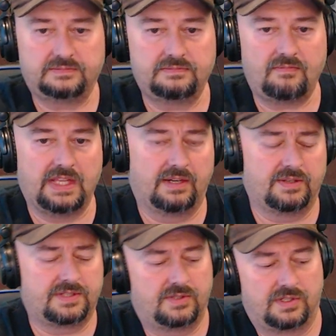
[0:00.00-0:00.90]
It
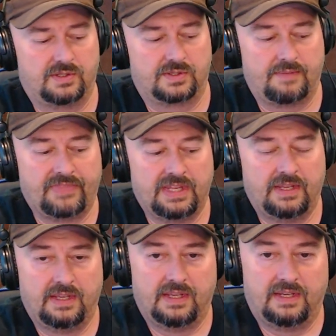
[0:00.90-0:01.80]
also shows,
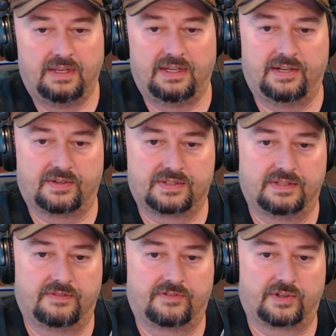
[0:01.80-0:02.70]
here's
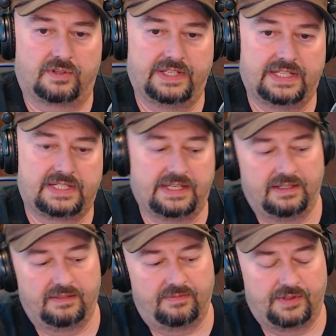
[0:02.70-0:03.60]
a vertical
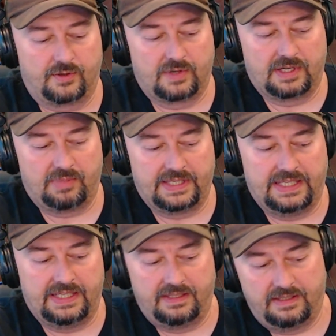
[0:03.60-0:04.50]
antenna with your ground
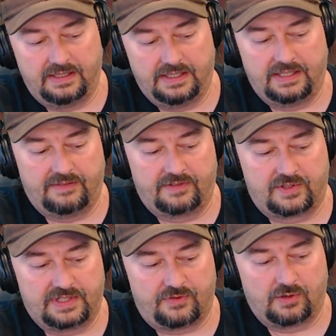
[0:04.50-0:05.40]
plane. Uh, you have a
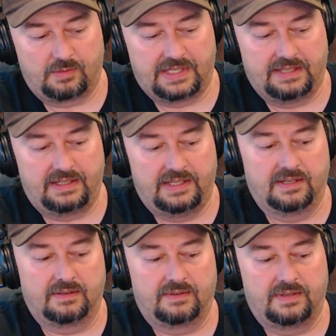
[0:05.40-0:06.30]
transformer down
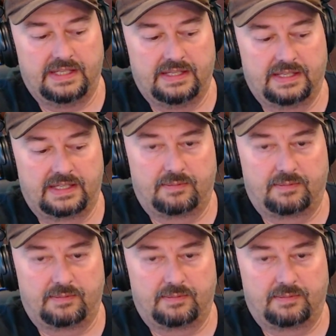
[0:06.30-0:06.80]
here, and like up